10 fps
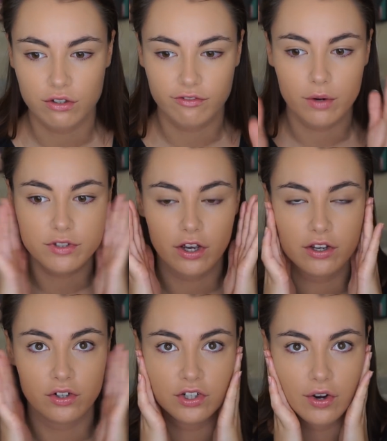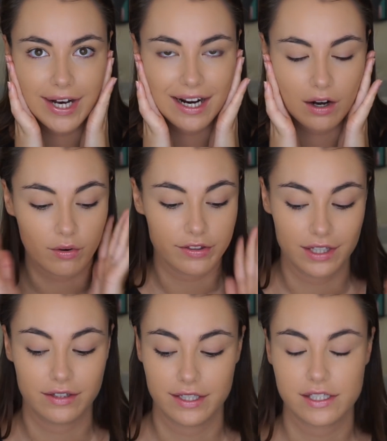So if I was going on a night out, I
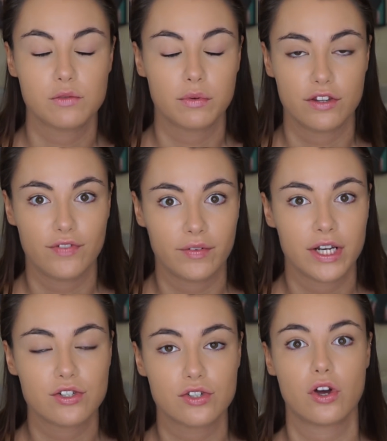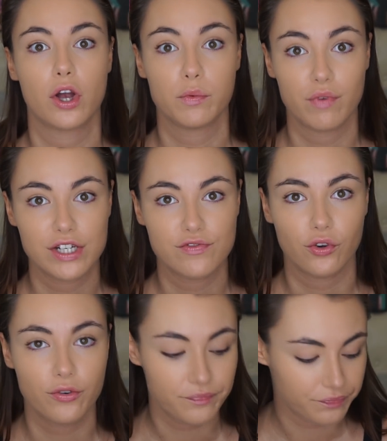think this is one of the foundations that I would reach
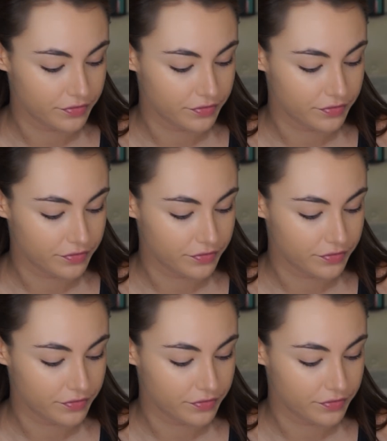for.